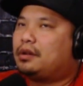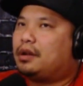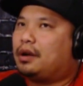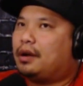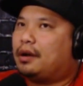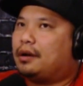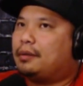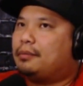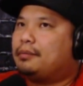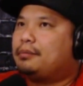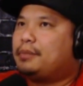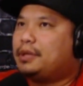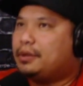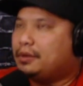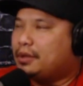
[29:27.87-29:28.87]

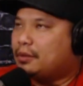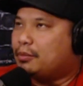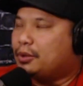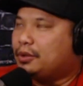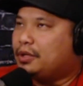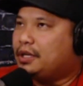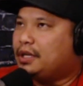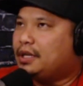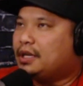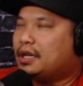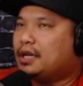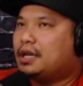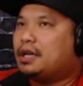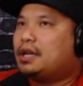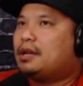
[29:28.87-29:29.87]
Pooney,
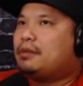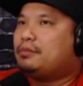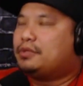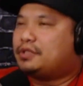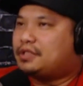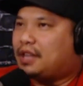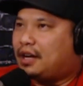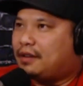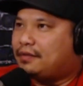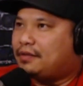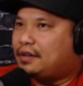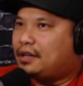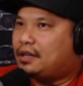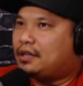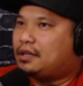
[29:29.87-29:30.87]

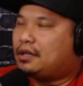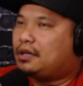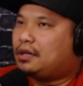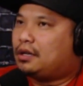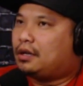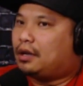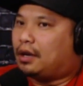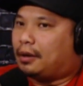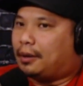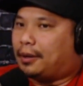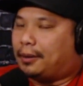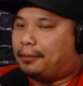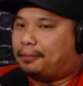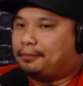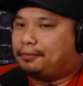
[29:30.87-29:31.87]
Mustafa,
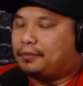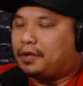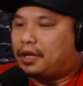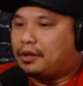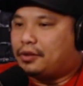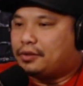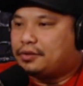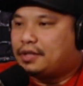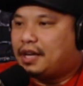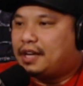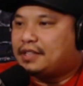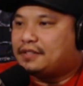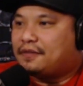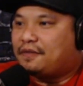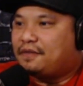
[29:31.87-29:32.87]
and those
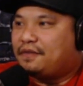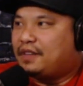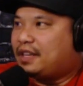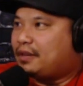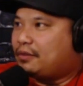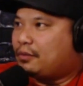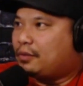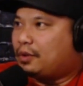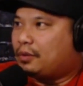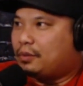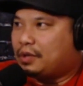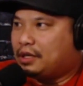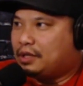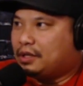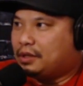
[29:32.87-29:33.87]
guys fit what
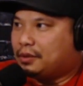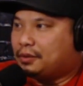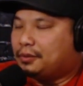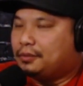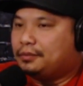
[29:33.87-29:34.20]
we do.